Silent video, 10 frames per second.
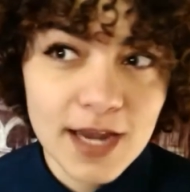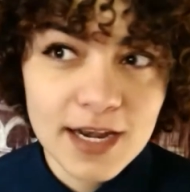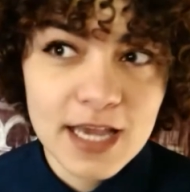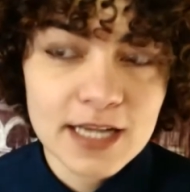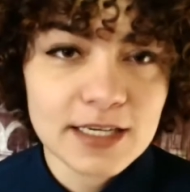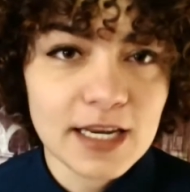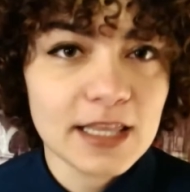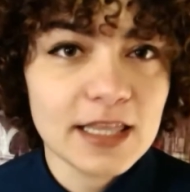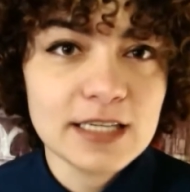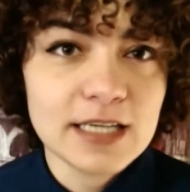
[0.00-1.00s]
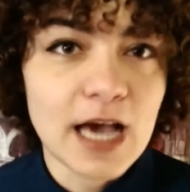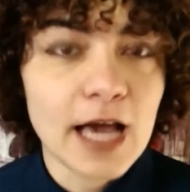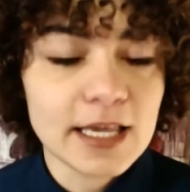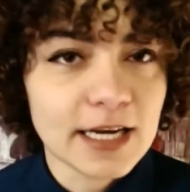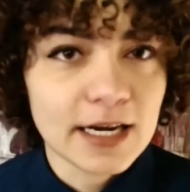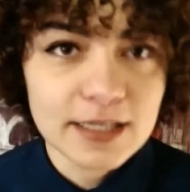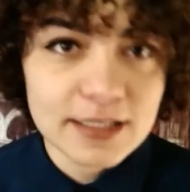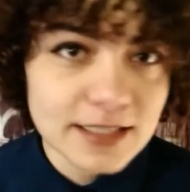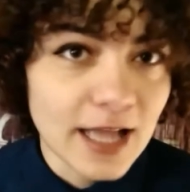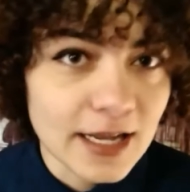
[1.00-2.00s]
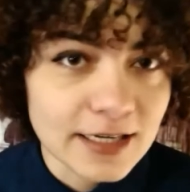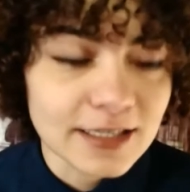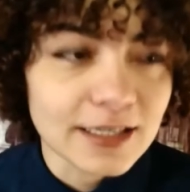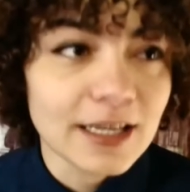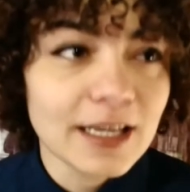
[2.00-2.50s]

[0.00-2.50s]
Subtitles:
an ending that I can understand.